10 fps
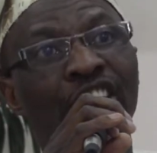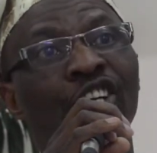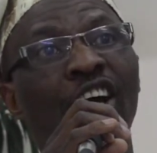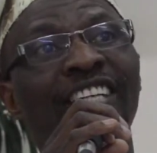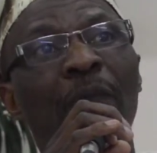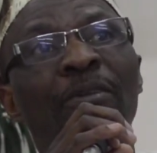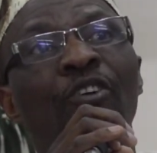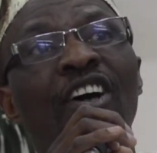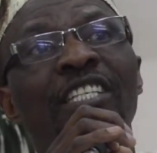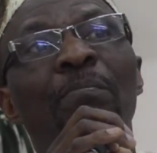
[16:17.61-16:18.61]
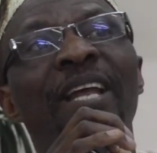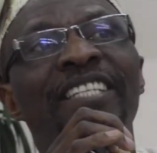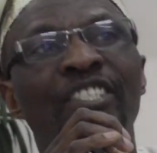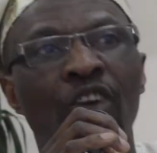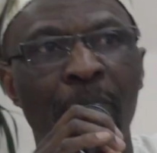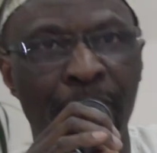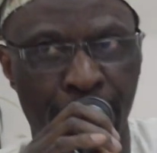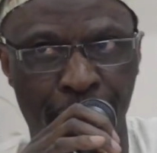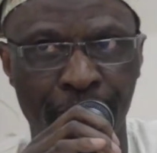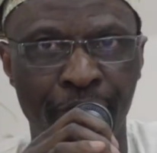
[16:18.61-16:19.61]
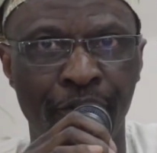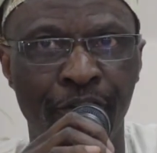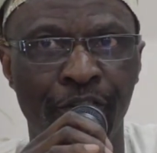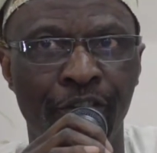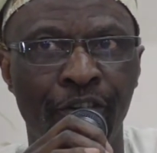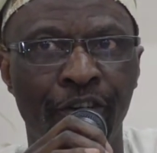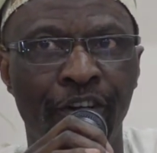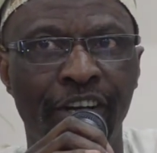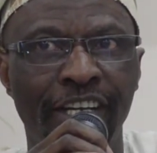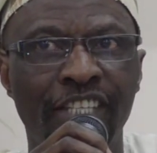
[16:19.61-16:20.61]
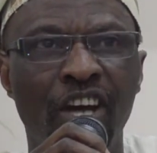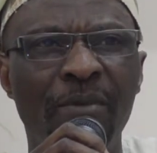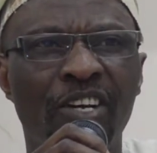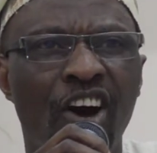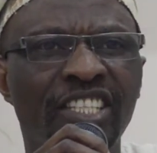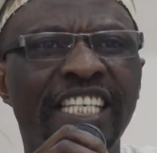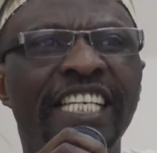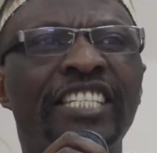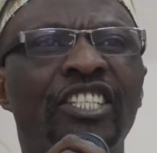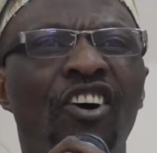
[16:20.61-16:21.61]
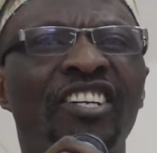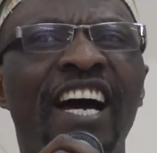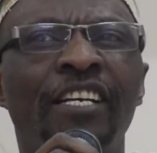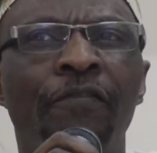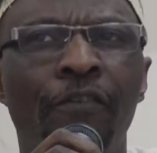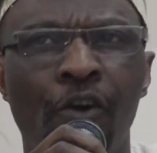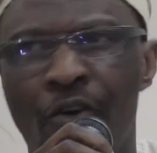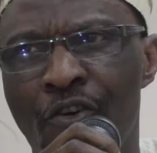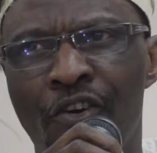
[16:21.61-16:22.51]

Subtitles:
Not that because the place is not pure. It's just because it's ordinary floor.